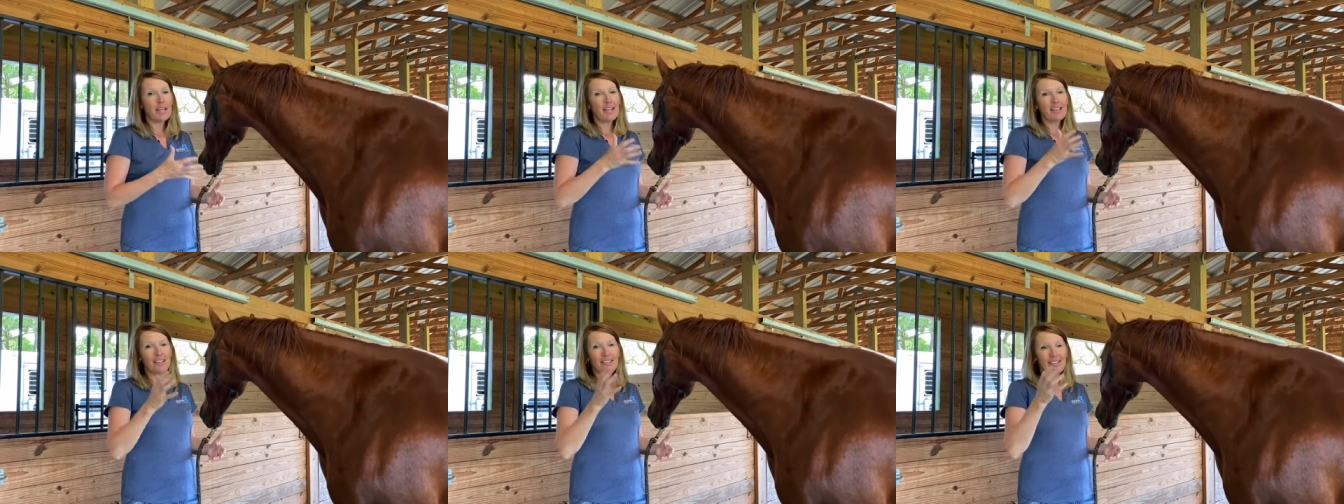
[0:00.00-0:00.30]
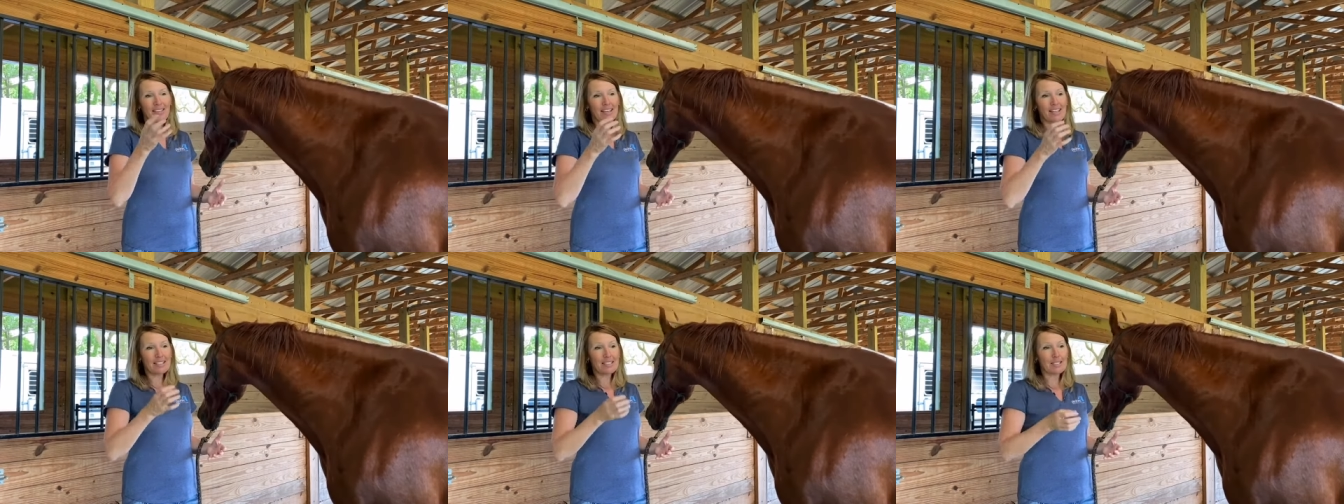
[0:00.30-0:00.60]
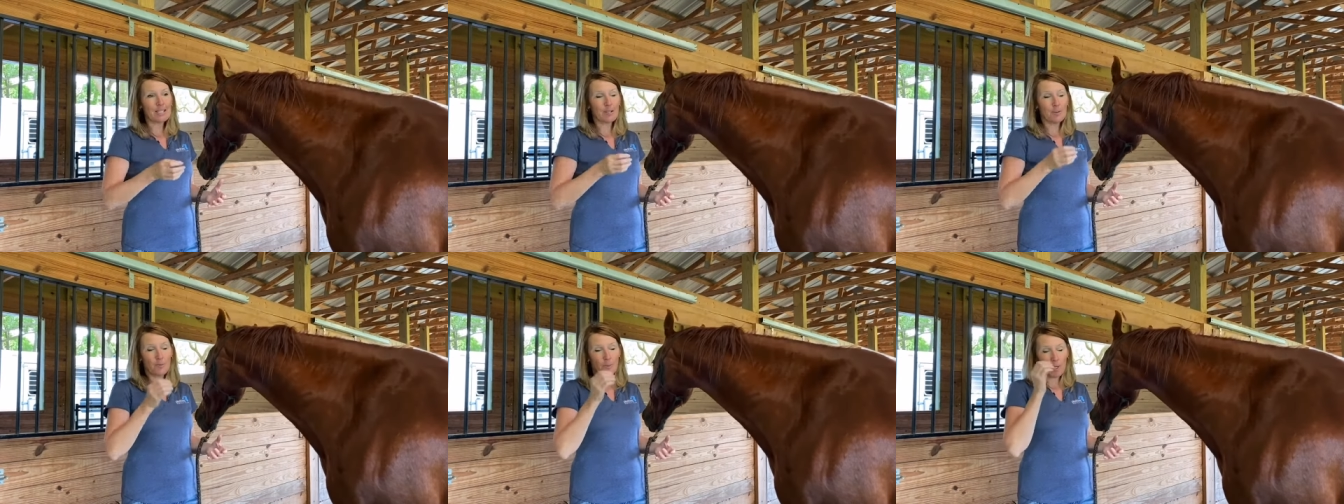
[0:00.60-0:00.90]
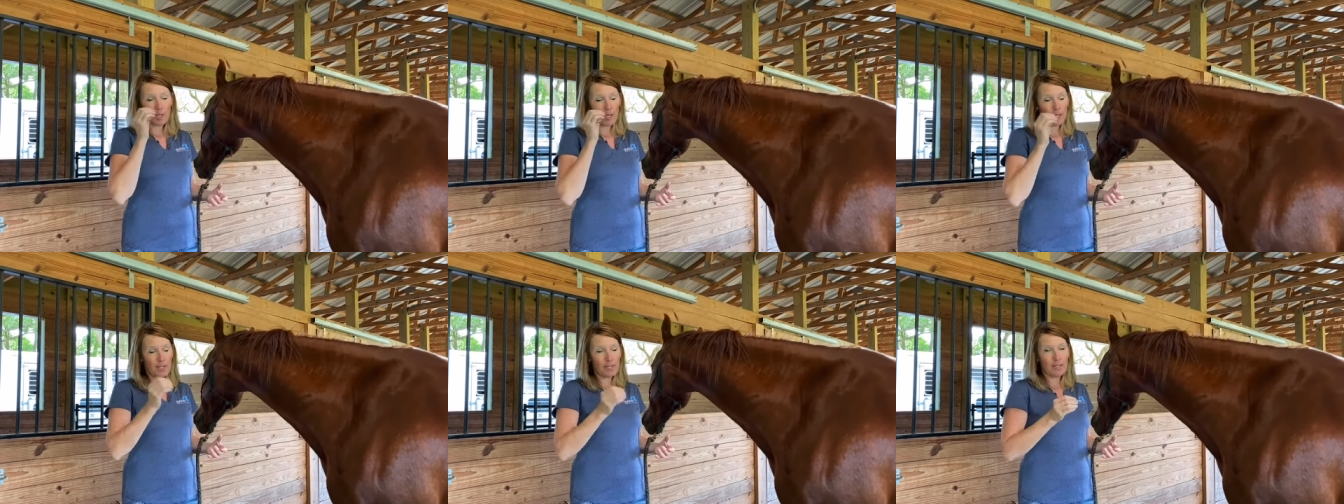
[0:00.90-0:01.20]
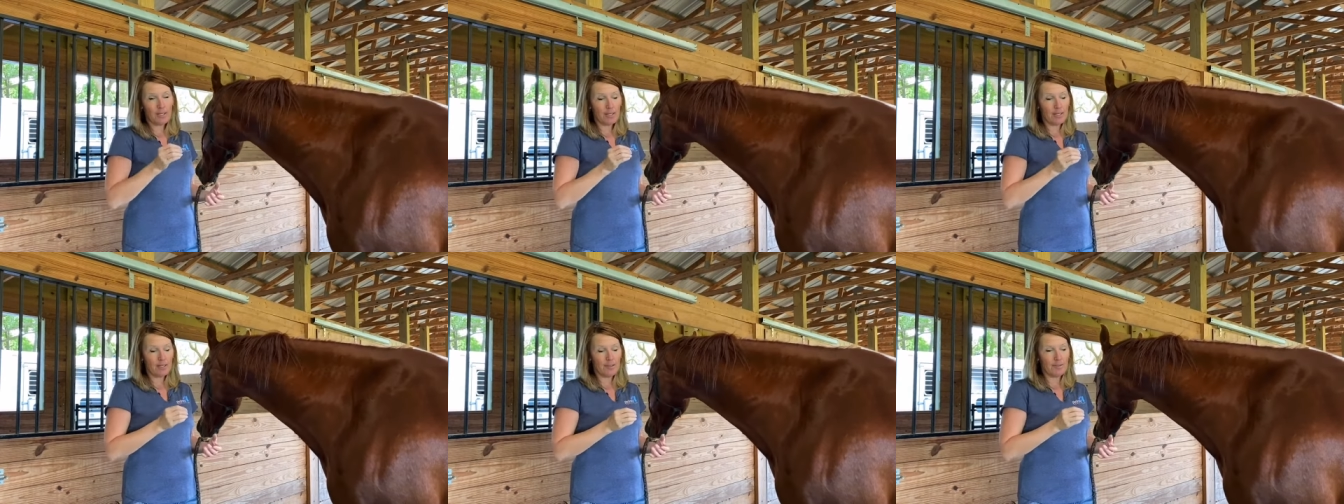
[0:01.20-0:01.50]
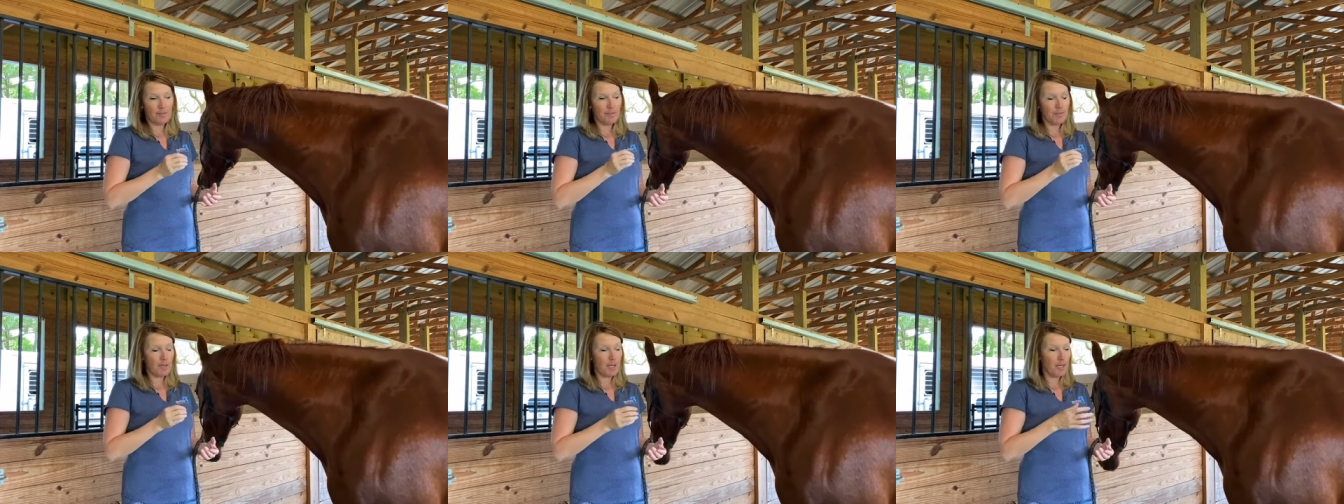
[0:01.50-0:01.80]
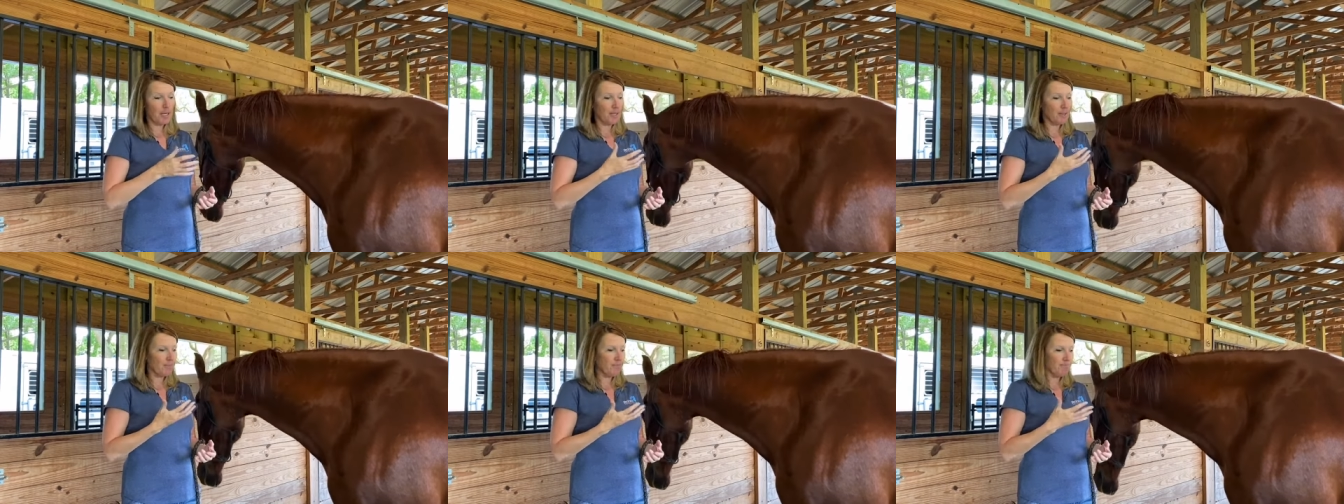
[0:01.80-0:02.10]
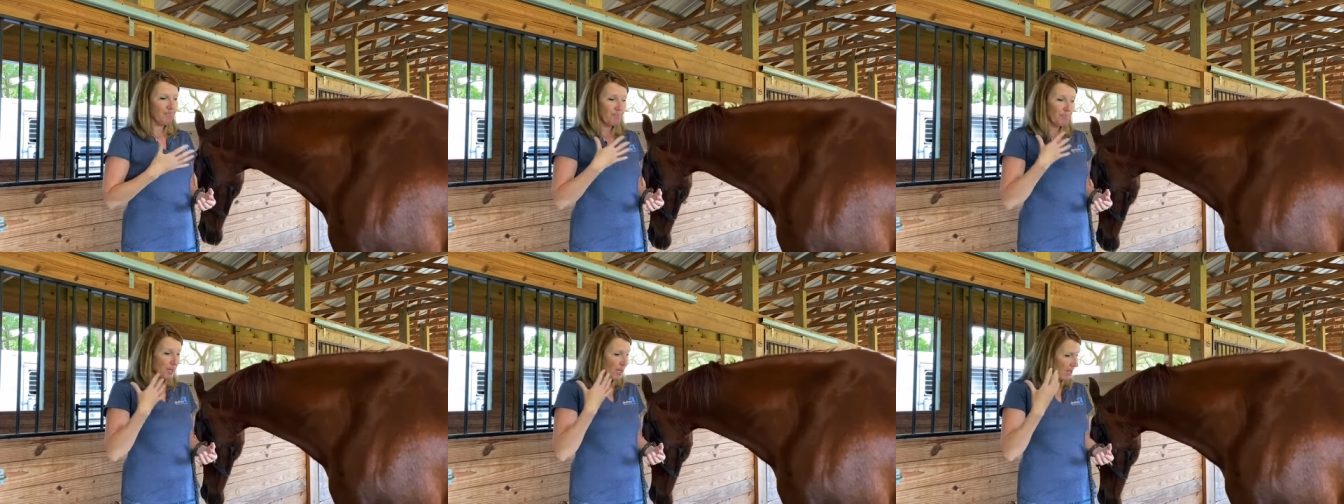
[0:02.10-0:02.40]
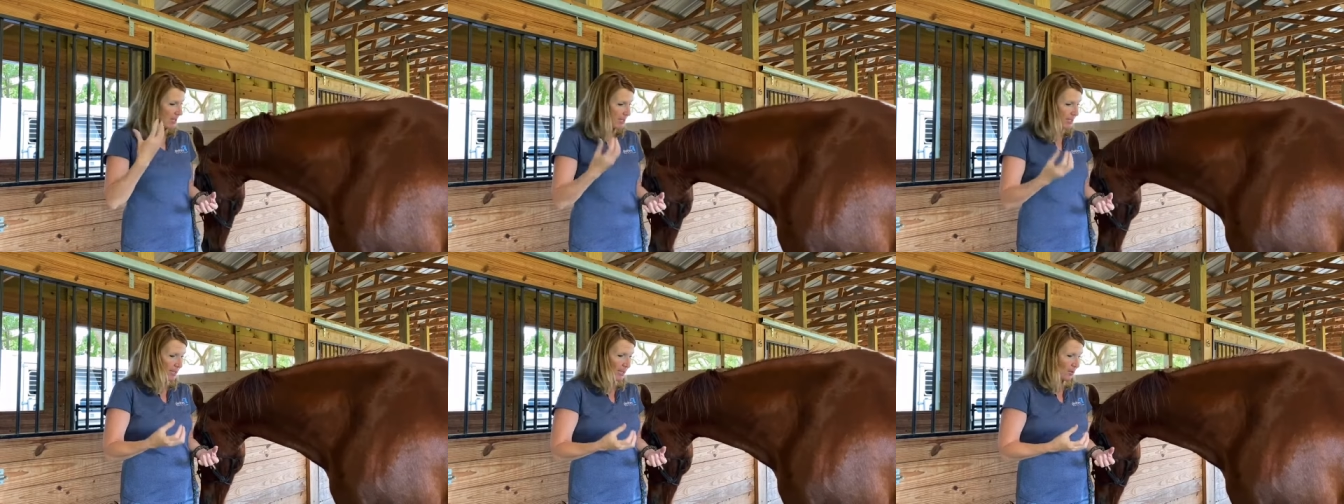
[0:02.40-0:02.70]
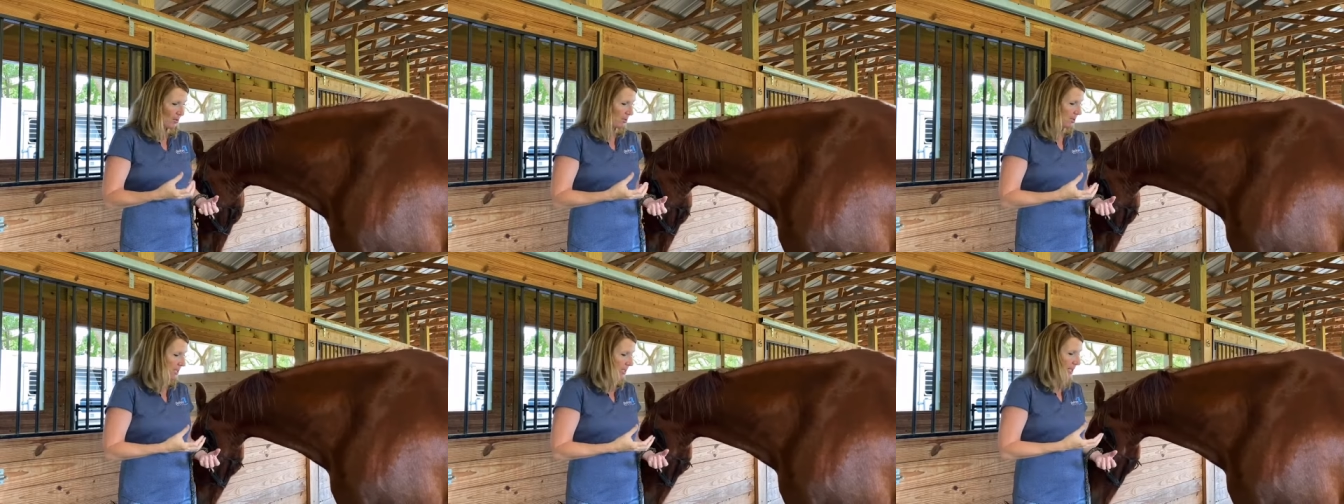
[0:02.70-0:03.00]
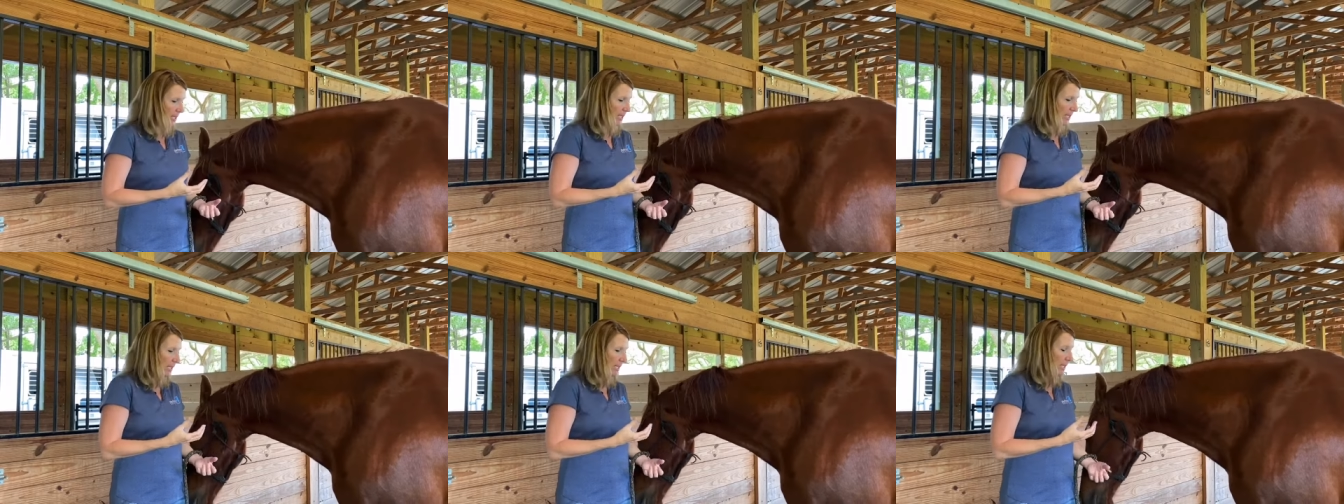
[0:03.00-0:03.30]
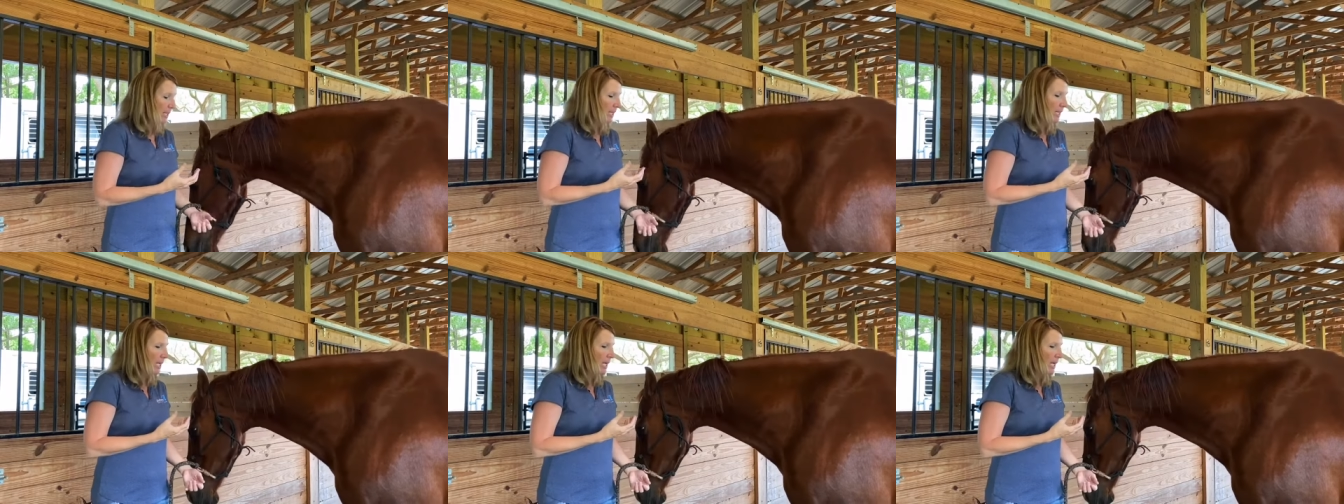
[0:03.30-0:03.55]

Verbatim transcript: that's a, a, a, a, subtle sign.